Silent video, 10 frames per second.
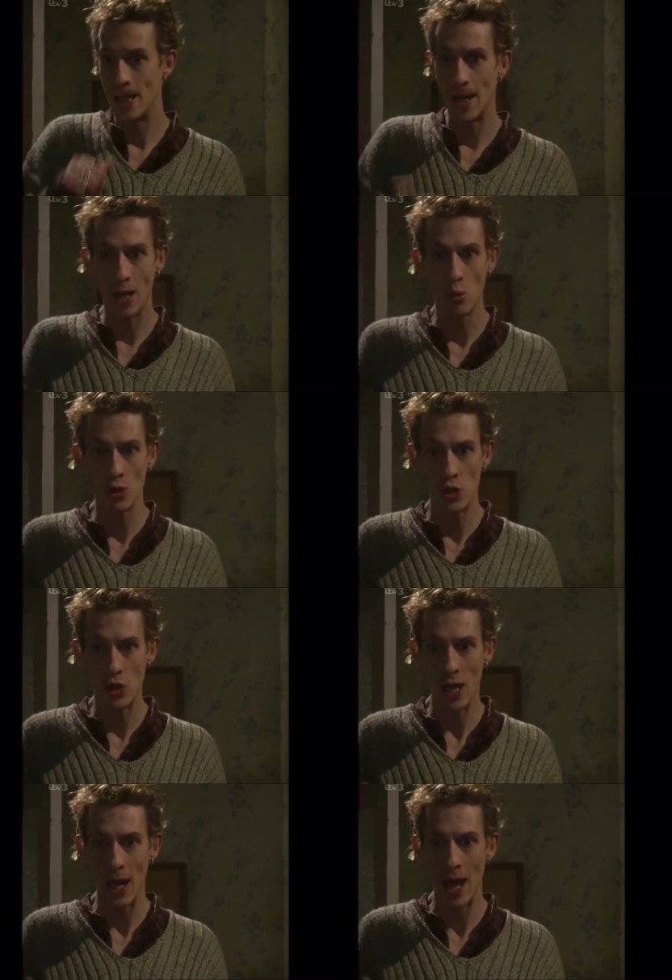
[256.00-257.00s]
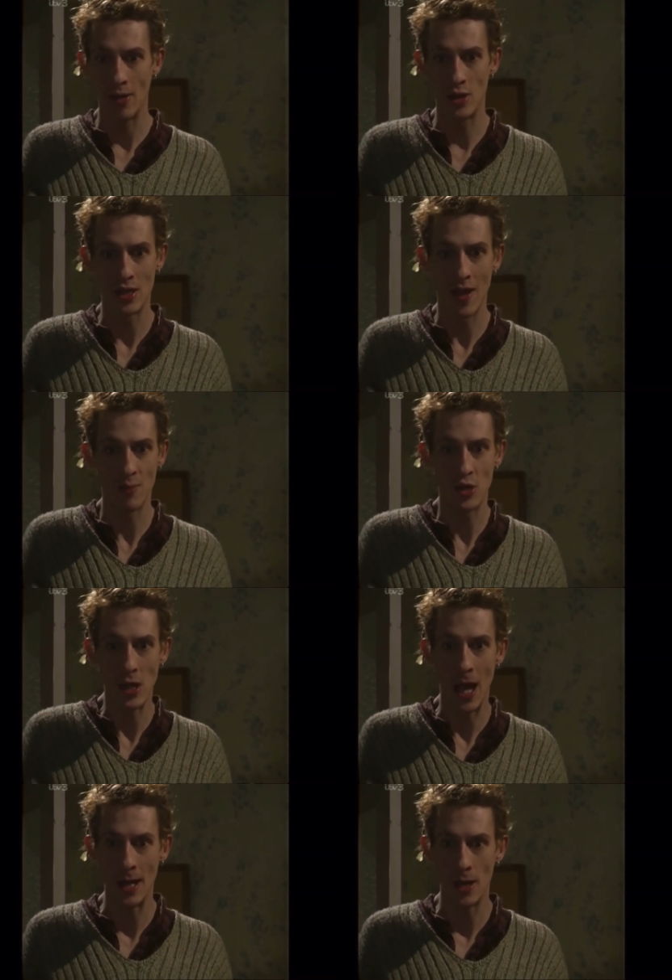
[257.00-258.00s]
and they wouldn't shell out and just have them
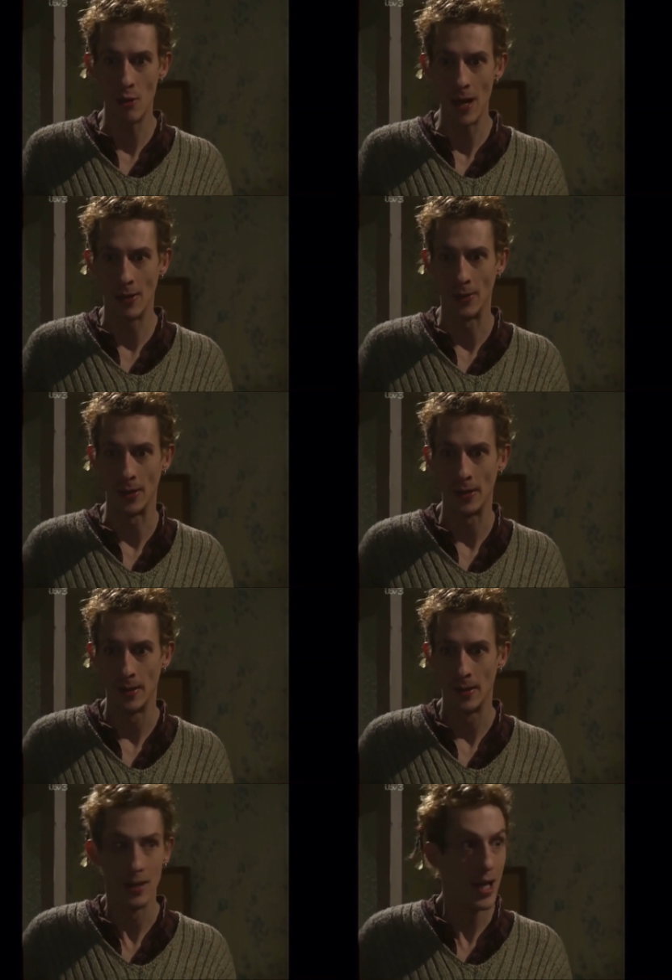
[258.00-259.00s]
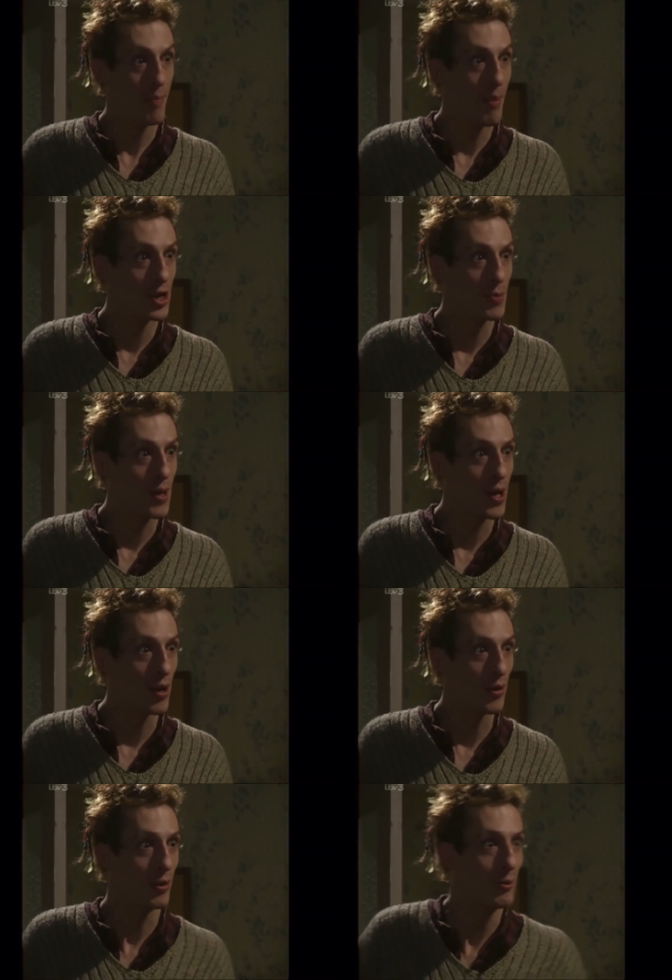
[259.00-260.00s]
standing around. It must be on. So